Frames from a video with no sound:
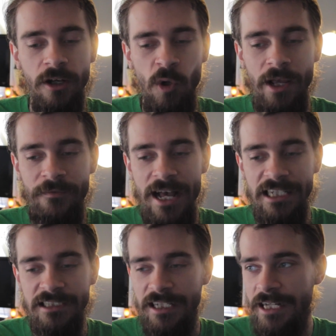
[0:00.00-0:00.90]
quite
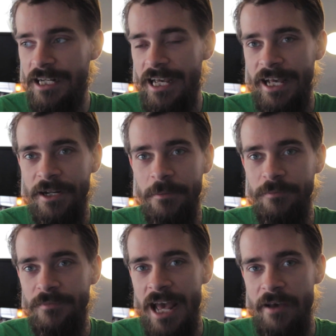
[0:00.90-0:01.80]
fast, and I end up
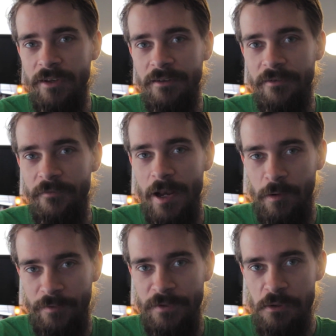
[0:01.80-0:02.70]
having
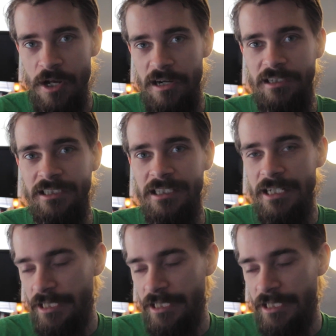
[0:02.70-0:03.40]
very few cards.